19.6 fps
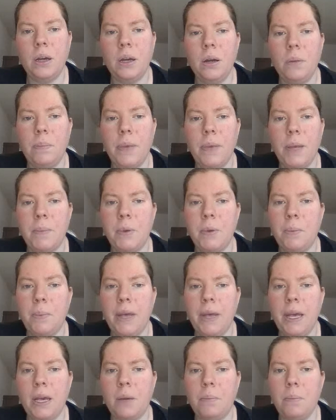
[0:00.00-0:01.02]
a payment
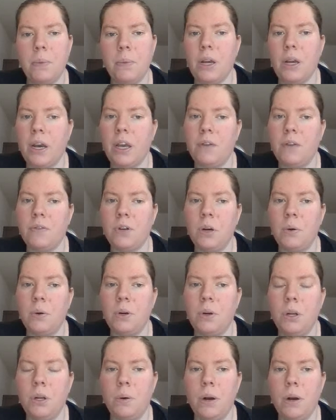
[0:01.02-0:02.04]
back, but I have no
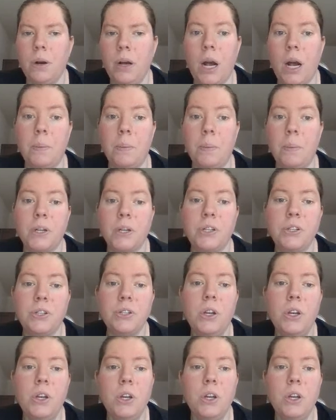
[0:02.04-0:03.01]
clue how much,